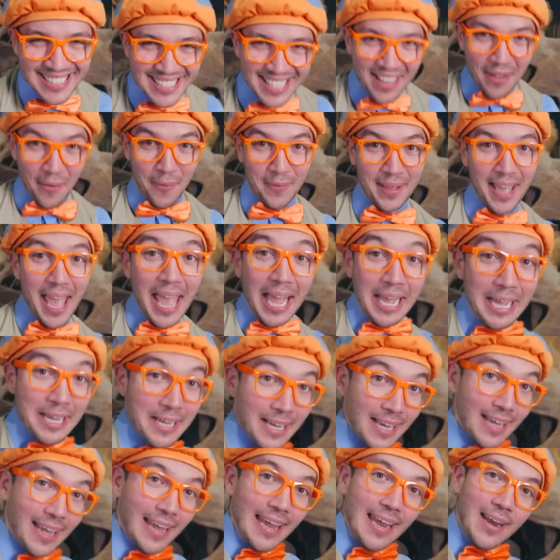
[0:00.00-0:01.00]
Okay,
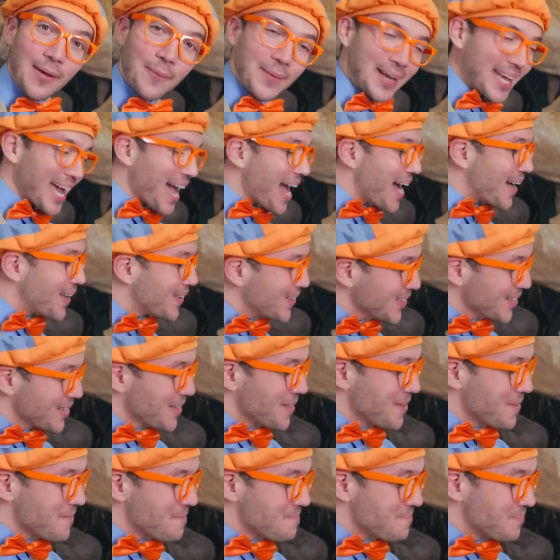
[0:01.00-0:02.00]
here we go.
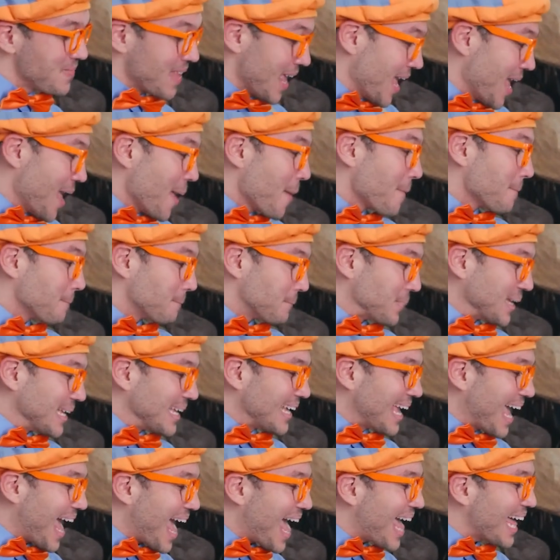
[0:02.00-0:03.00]

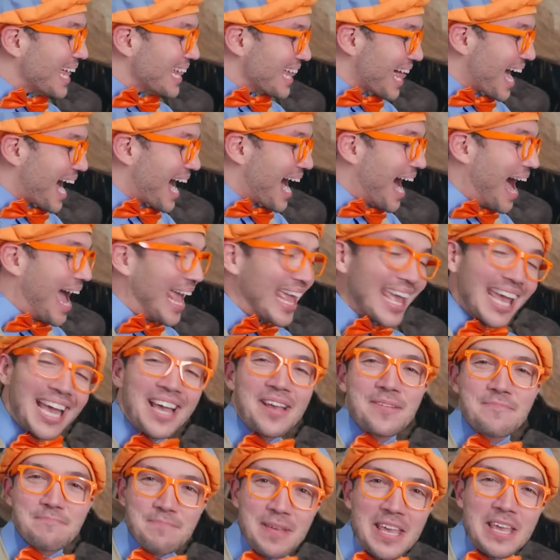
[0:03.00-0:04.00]

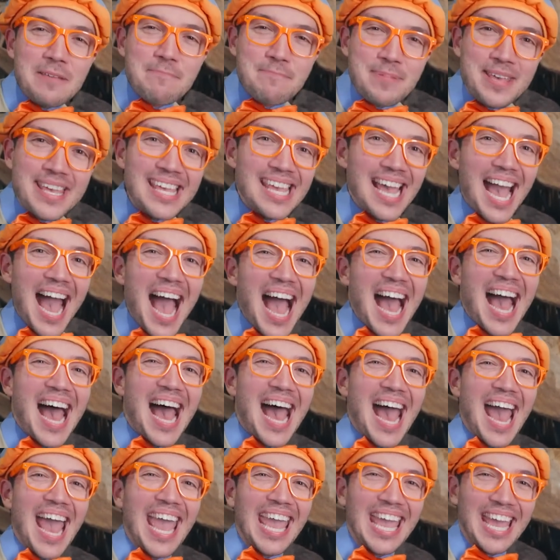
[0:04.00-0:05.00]

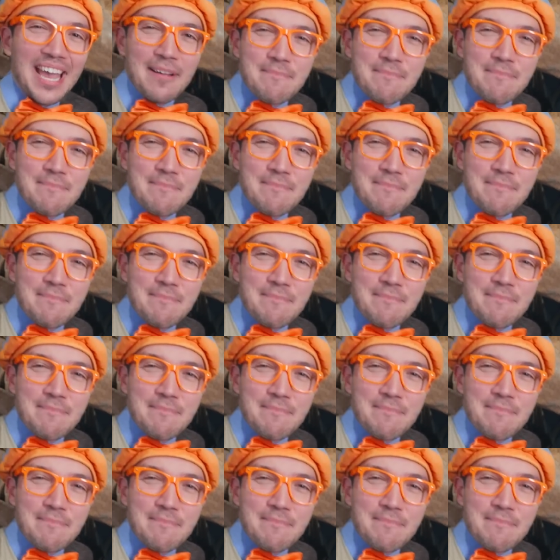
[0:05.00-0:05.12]
B-L-I-P-P-I,